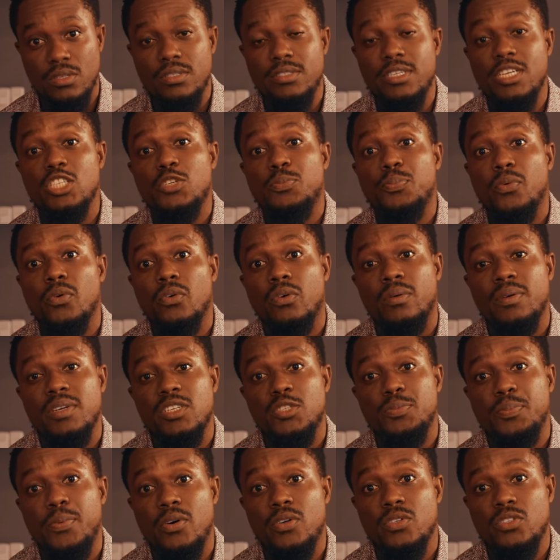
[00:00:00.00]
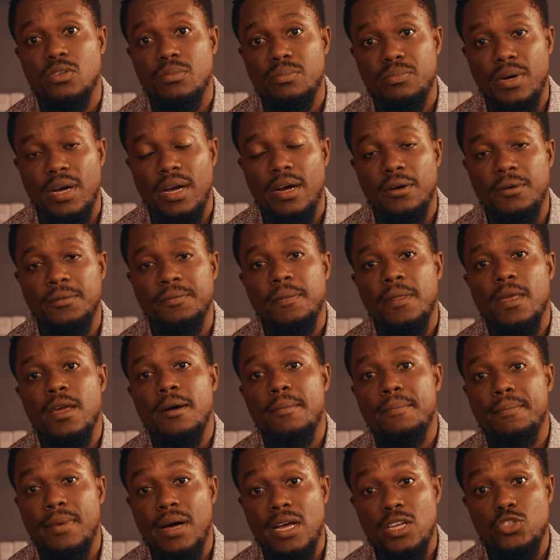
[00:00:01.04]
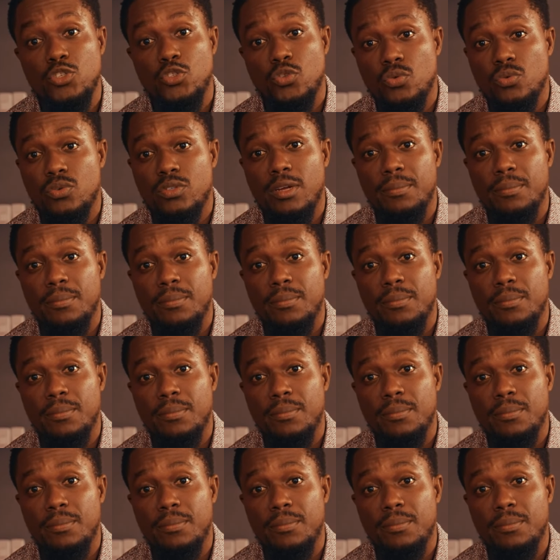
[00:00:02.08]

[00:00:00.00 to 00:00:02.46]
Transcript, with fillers: This program is sponsored by Masju,